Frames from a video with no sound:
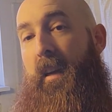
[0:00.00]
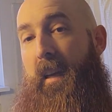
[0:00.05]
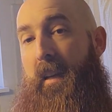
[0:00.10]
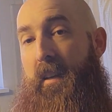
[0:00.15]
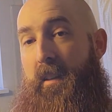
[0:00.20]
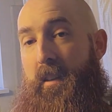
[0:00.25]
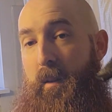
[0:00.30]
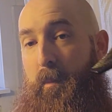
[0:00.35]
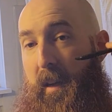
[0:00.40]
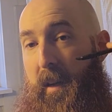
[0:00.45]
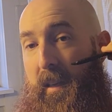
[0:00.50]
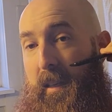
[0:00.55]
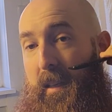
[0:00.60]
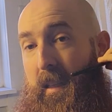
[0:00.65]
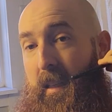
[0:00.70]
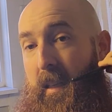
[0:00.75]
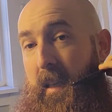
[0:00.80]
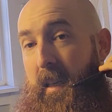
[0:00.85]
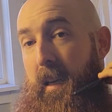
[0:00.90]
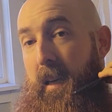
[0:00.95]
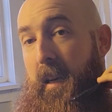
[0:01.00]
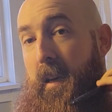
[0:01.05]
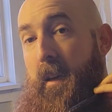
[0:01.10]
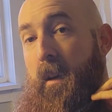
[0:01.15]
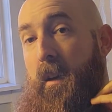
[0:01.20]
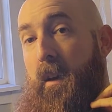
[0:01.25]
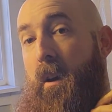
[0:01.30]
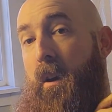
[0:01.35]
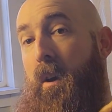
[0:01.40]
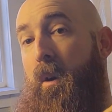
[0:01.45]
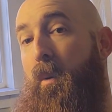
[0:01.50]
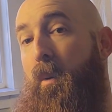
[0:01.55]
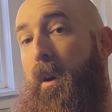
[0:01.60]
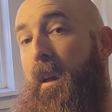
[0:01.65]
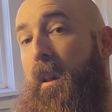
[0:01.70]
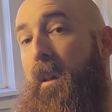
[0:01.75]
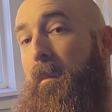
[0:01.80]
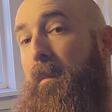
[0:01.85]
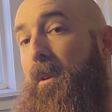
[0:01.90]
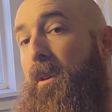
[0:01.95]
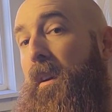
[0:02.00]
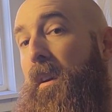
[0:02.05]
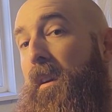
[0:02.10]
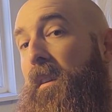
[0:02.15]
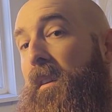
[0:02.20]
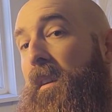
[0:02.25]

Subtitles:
against my skin while I'm going